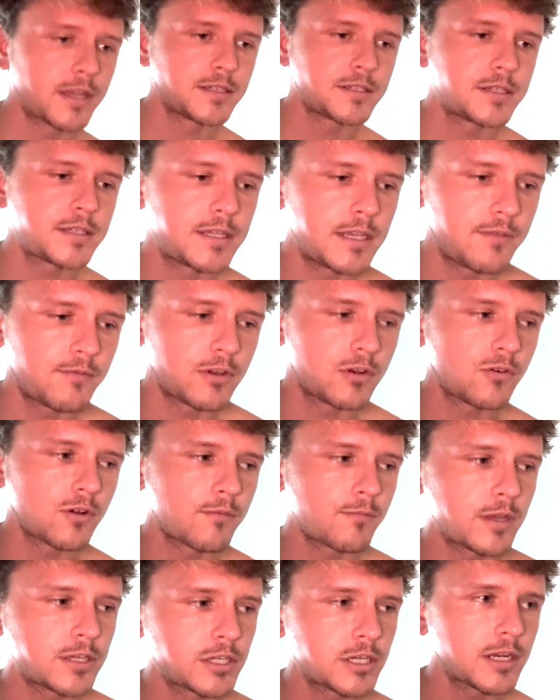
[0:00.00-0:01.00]
Steven, who I've
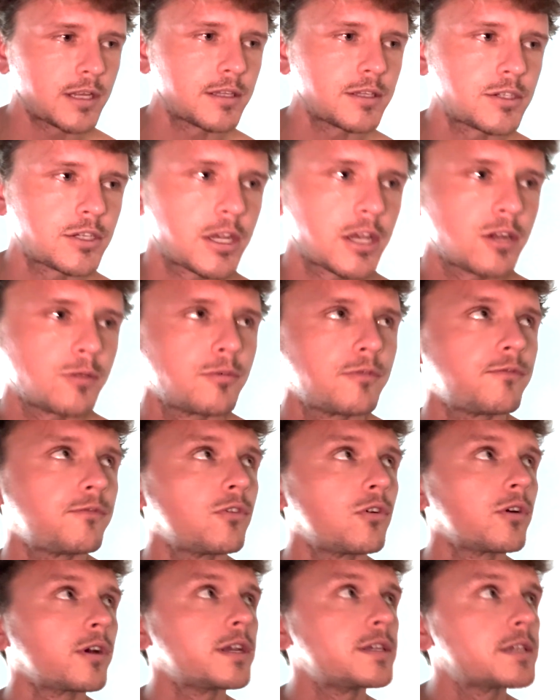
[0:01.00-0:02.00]
mentioned on this channel
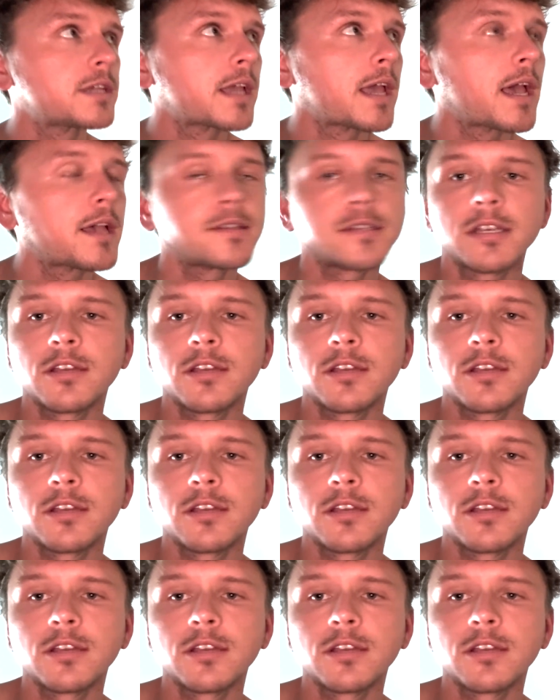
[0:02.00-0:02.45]
before. He's a casting